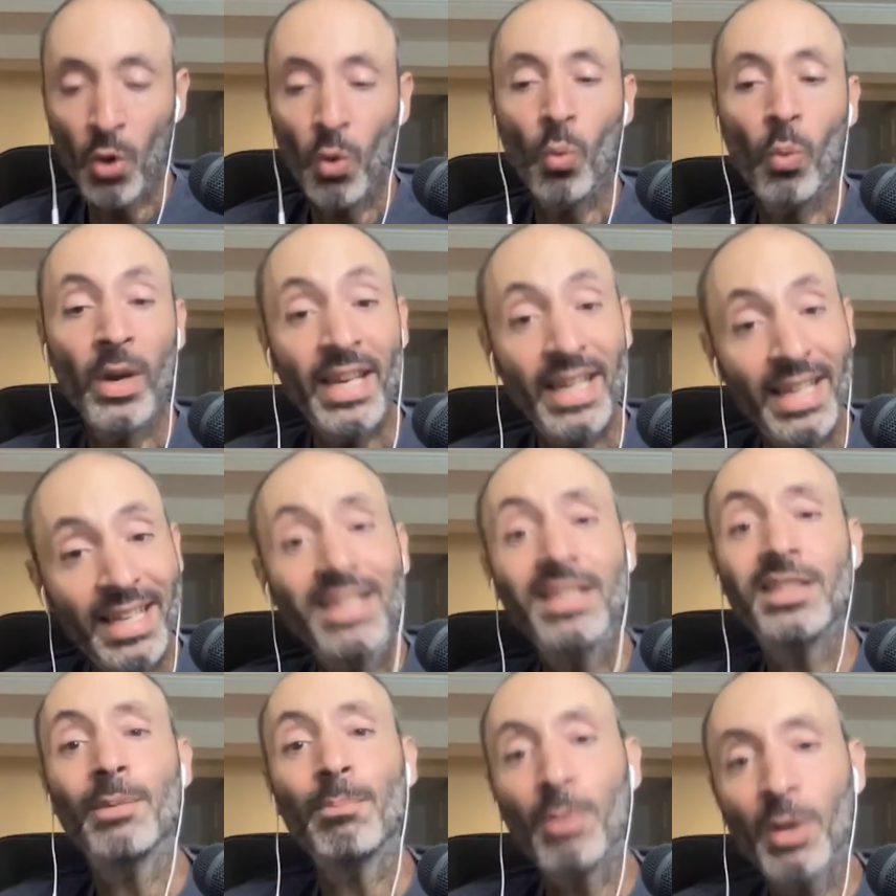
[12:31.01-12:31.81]
we
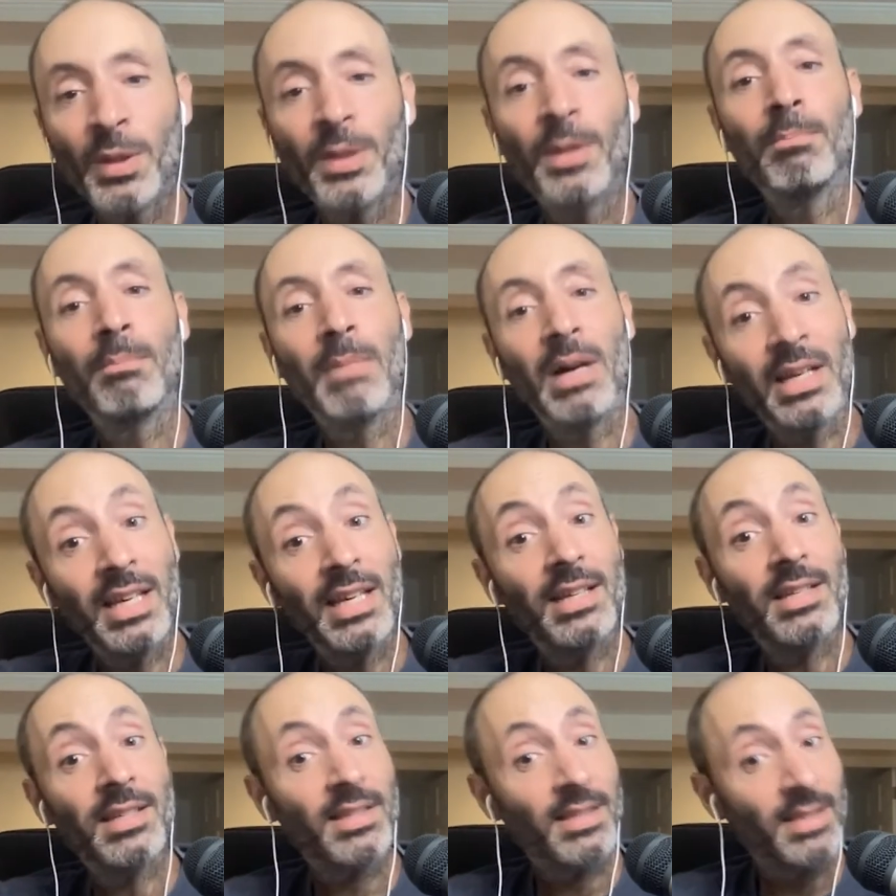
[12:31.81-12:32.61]
need to put the money
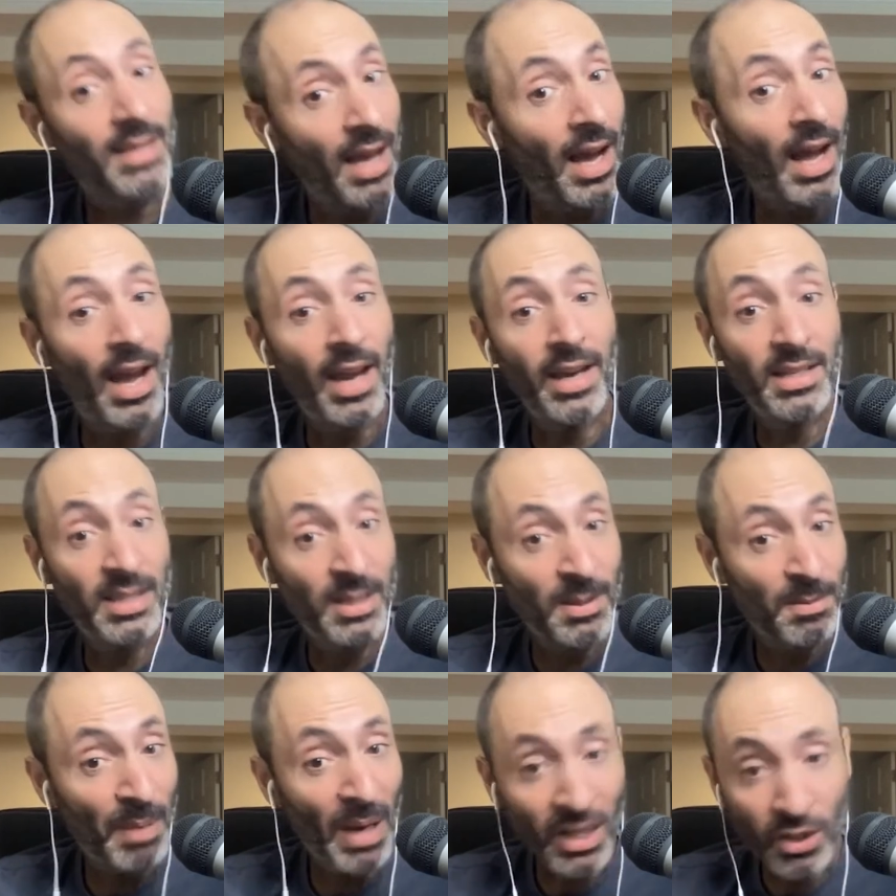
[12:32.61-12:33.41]
aside,
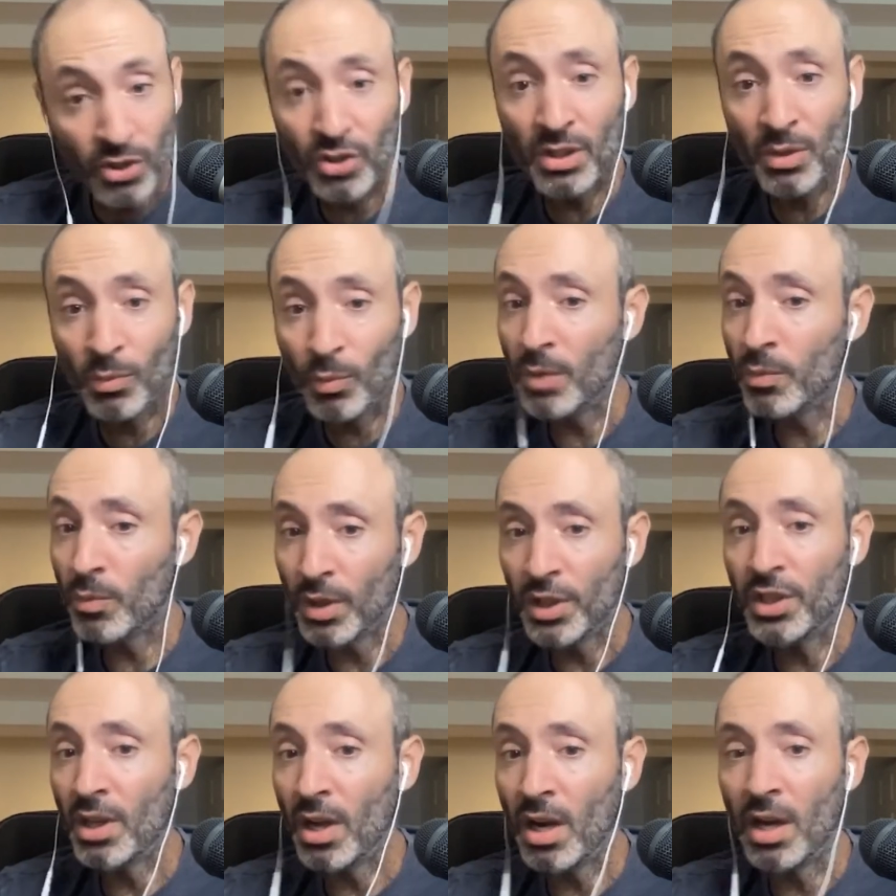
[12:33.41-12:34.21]
especially when we're
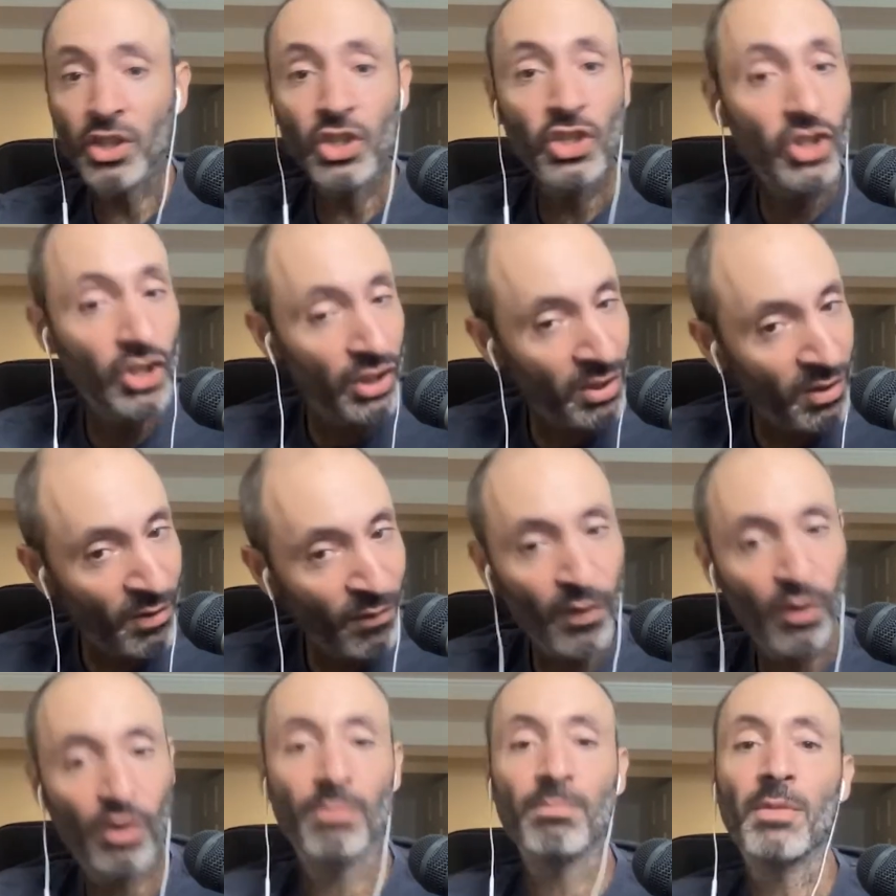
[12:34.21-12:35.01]
young, just
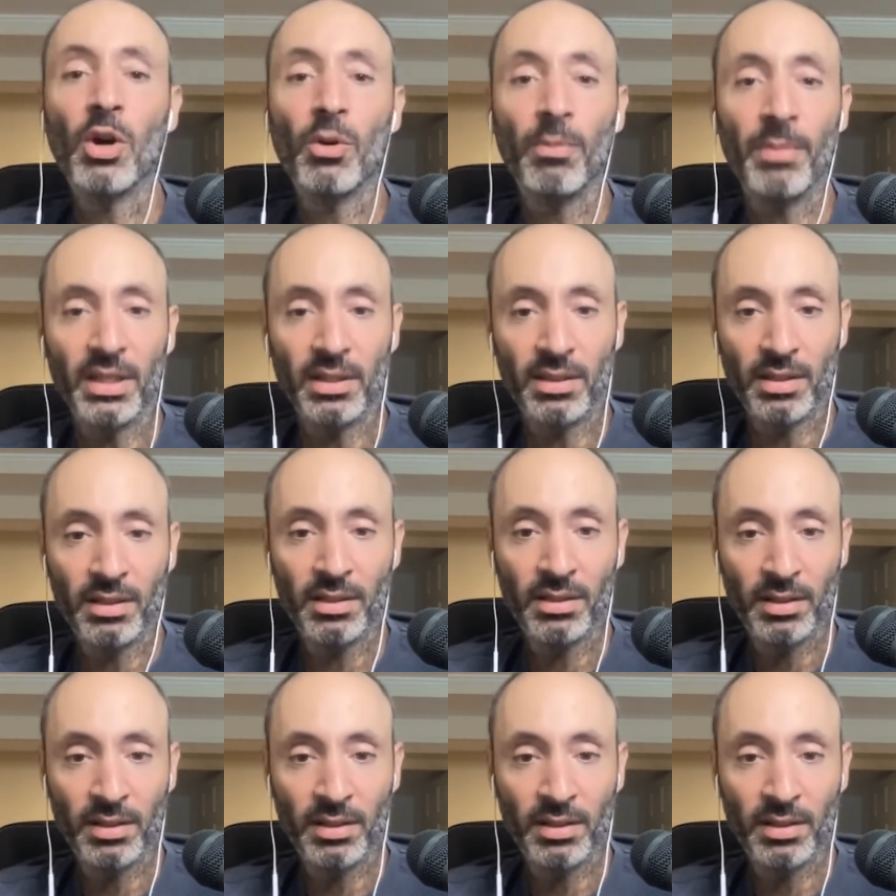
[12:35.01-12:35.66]
for a moment.